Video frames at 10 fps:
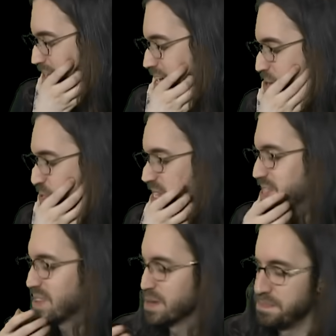I don't think
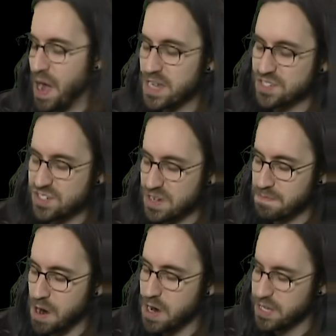that the Boston
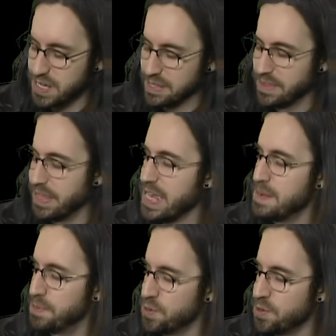Market
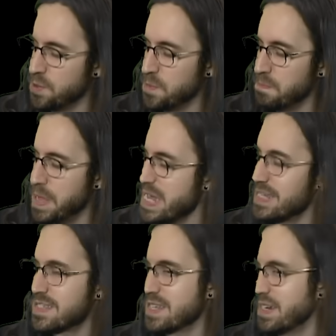label
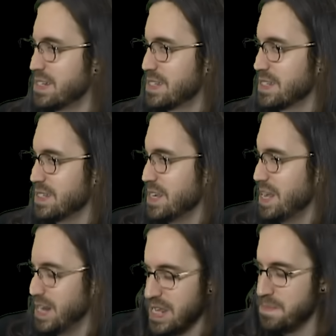makes it
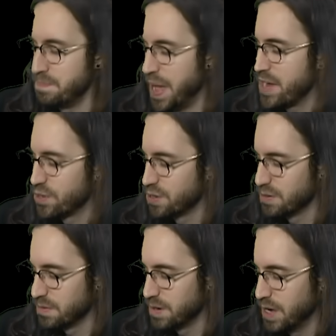any better
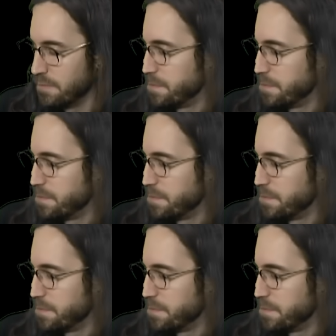of